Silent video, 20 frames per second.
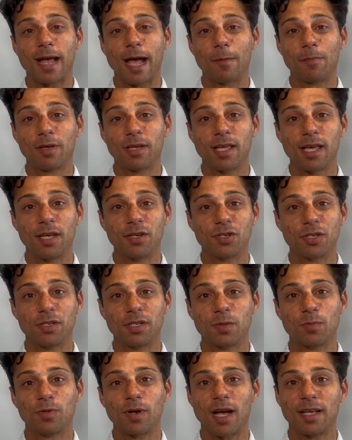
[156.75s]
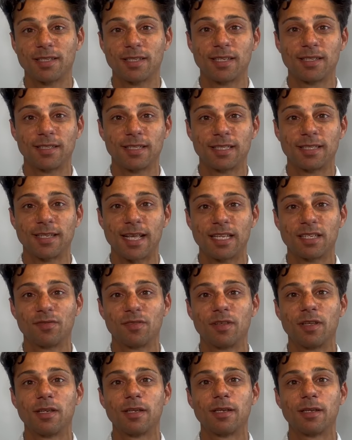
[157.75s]
application is processed
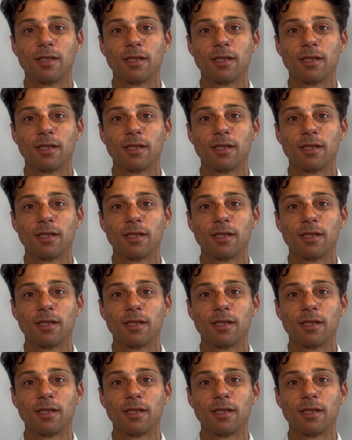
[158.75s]
successfully.